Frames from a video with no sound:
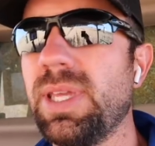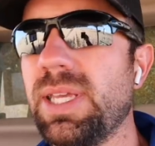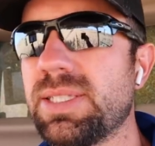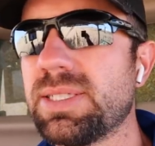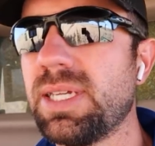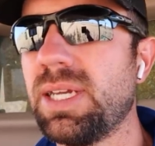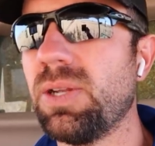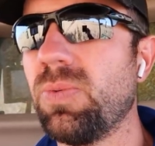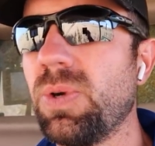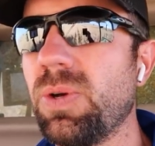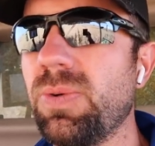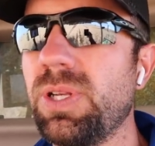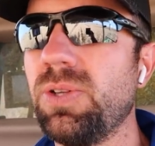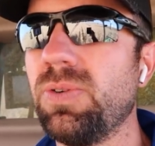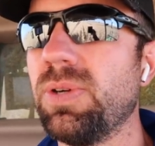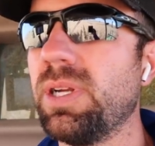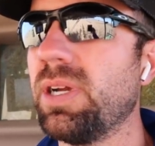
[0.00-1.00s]
that's kind of what
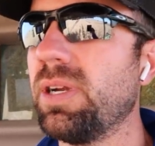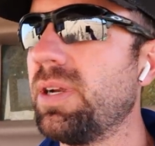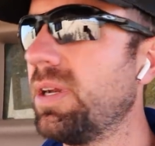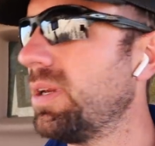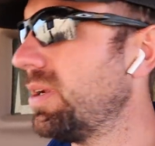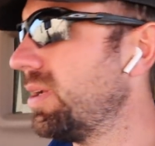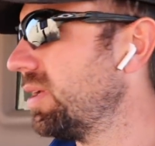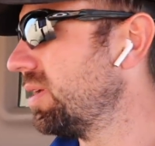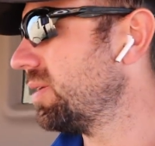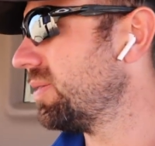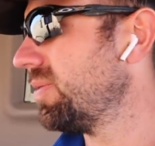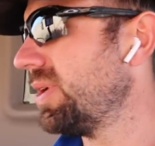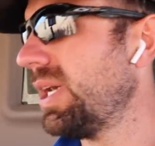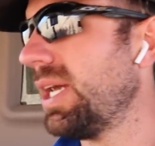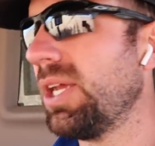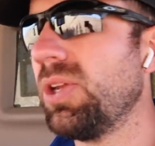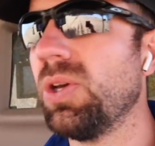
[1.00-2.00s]
we do in our area.
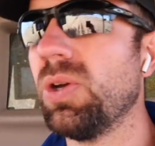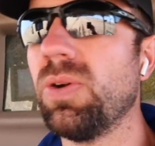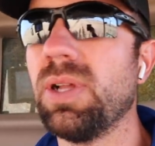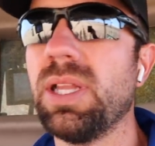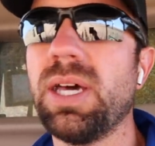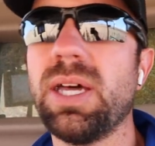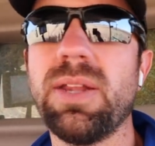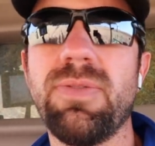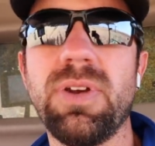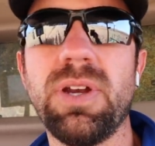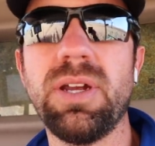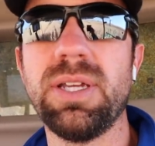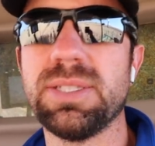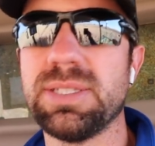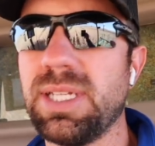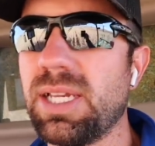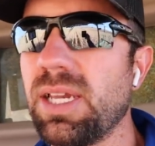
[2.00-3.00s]
I know a lot of
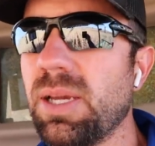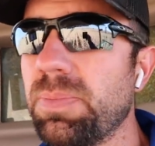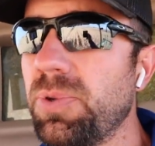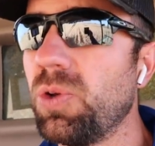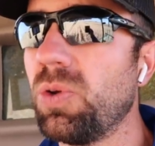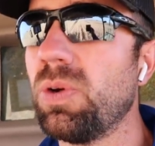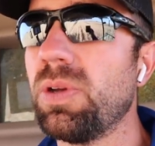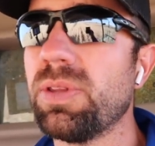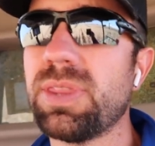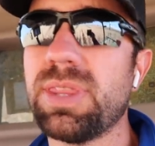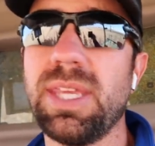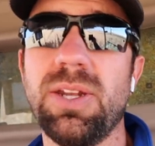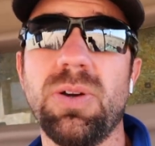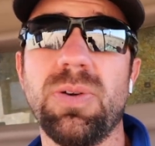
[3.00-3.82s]
areas like up north, they